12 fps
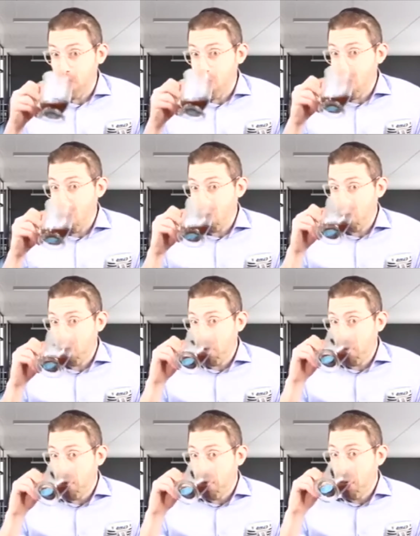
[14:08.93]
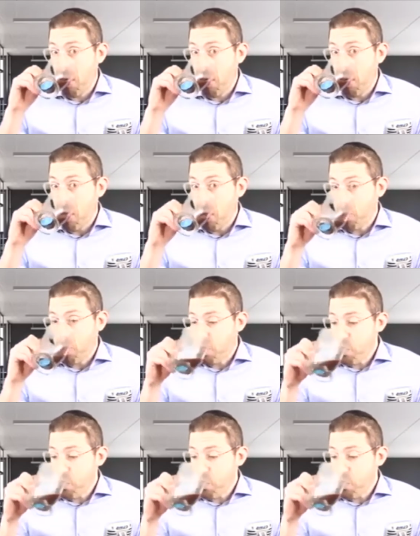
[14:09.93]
(no one is talking)